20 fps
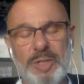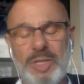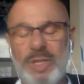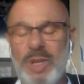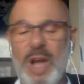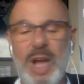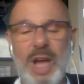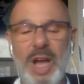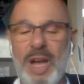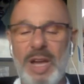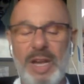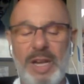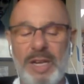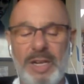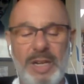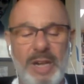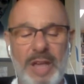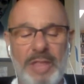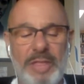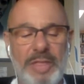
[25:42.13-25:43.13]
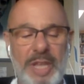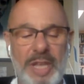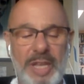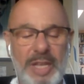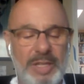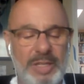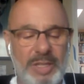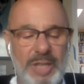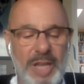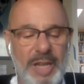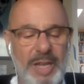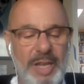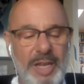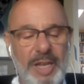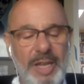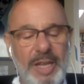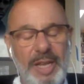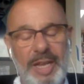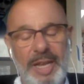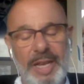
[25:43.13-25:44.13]
So I think it's like,
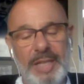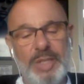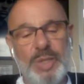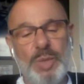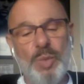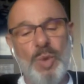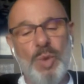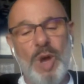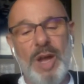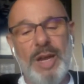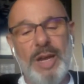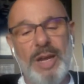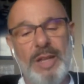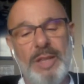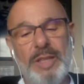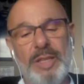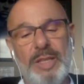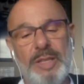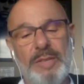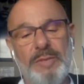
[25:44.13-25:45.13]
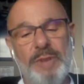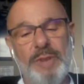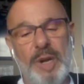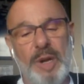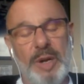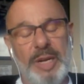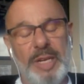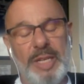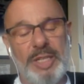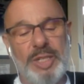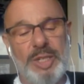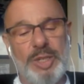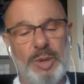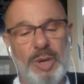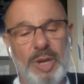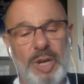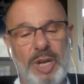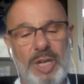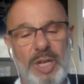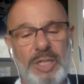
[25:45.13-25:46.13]
it's what the various
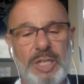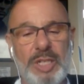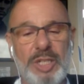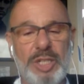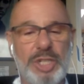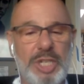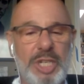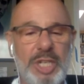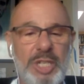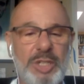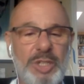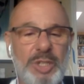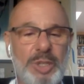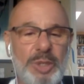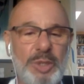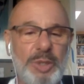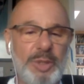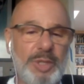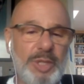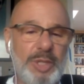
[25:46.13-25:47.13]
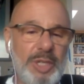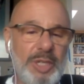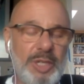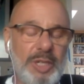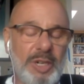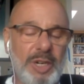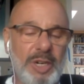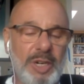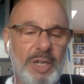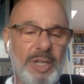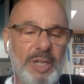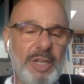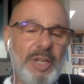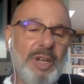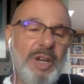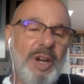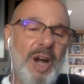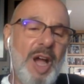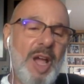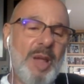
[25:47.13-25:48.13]
drugs and shit do to your
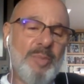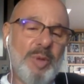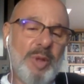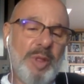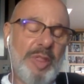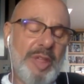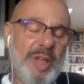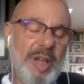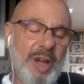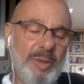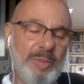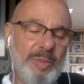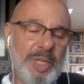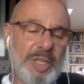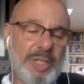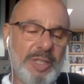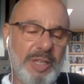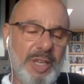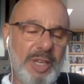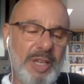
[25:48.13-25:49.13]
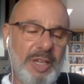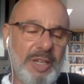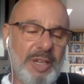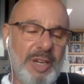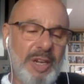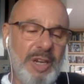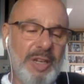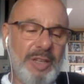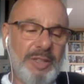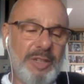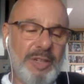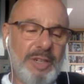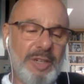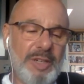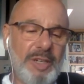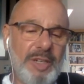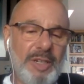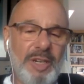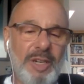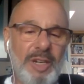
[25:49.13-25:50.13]
hypothalamus and
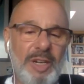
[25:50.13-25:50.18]
other